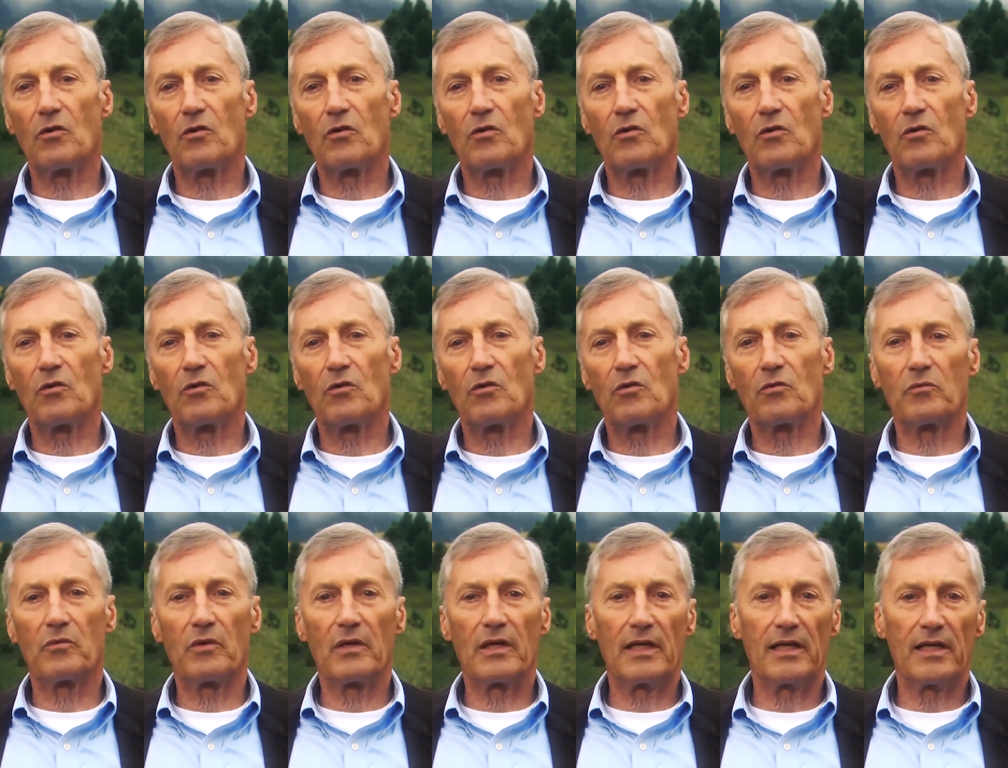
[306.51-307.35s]
you
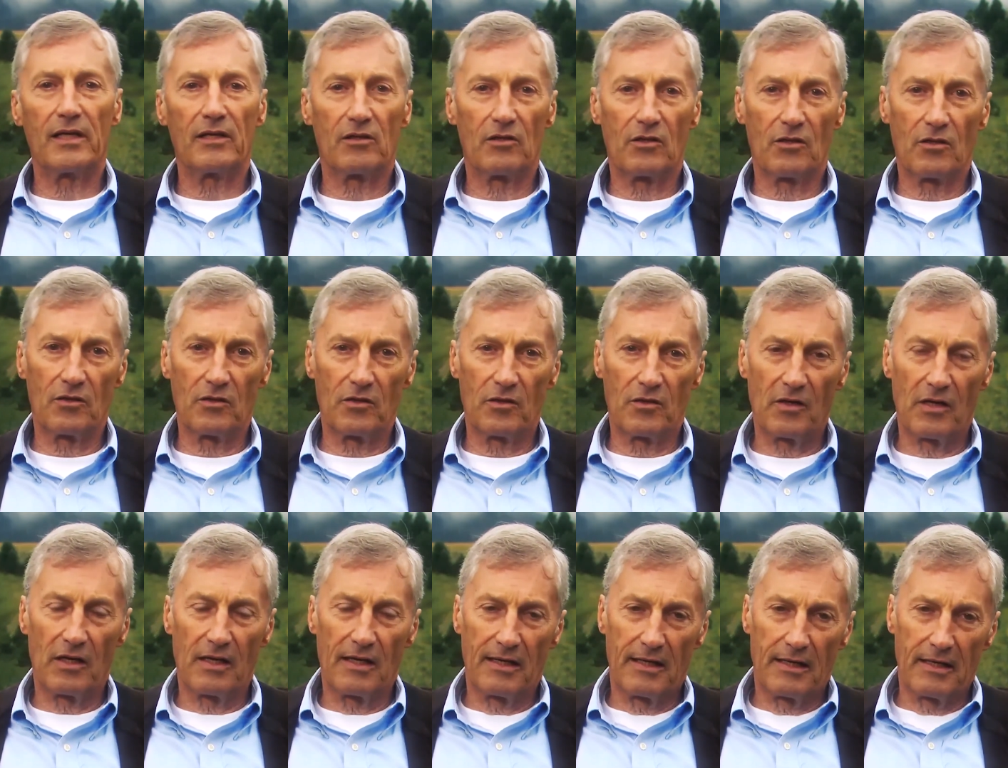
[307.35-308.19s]
don't really
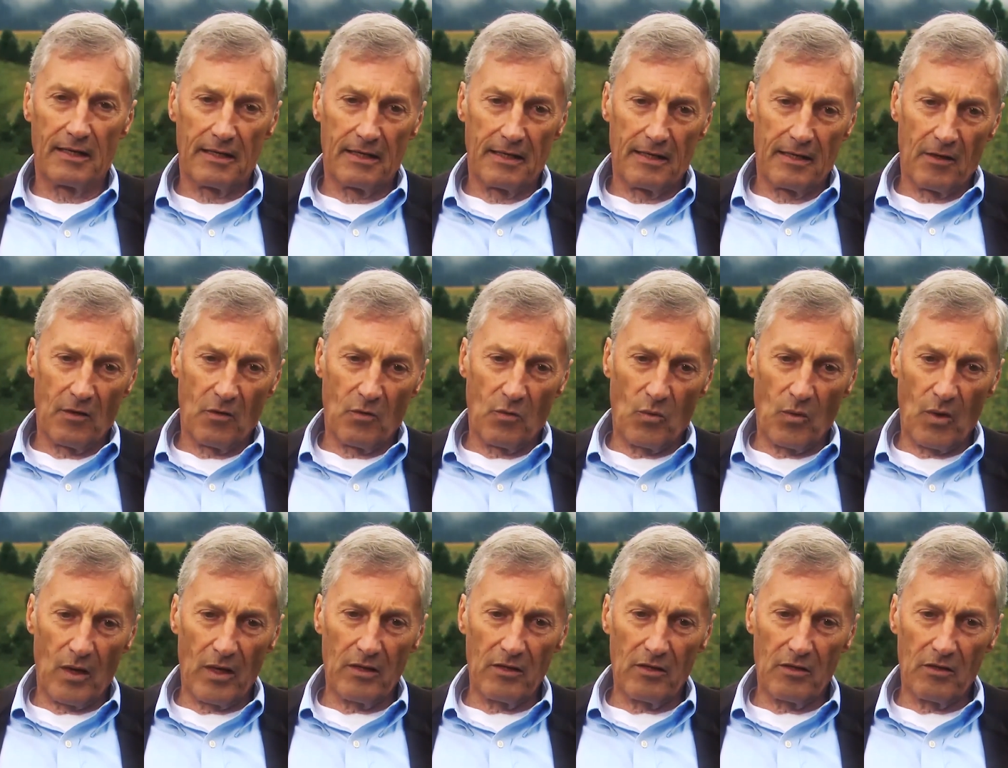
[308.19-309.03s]
learn
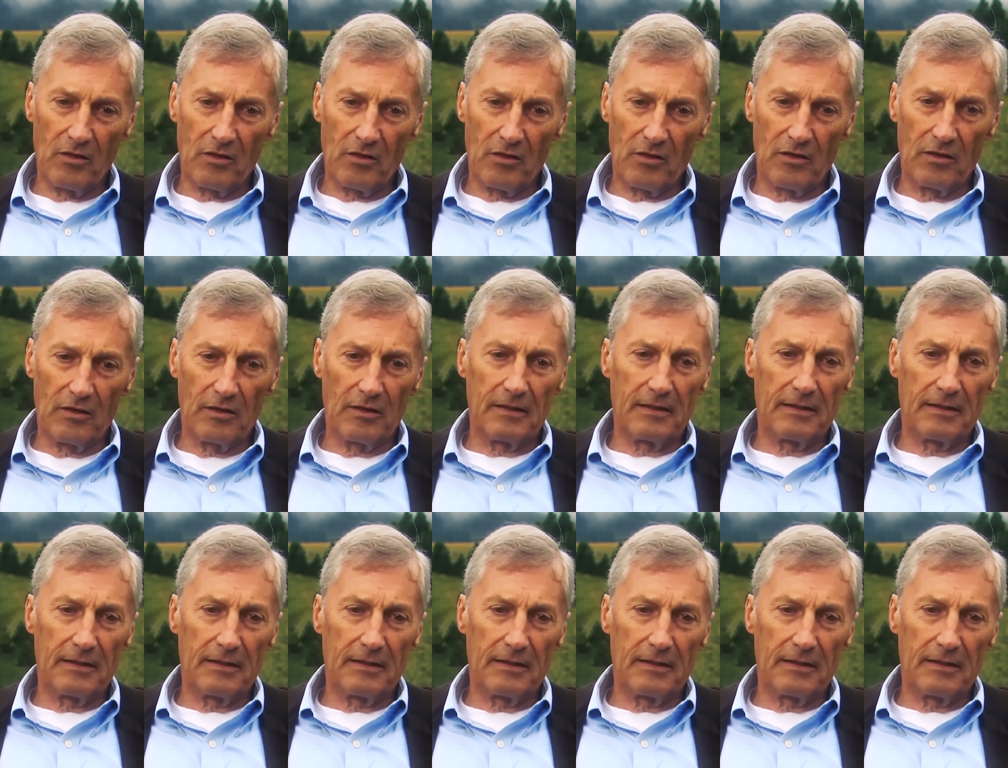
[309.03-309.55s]
whether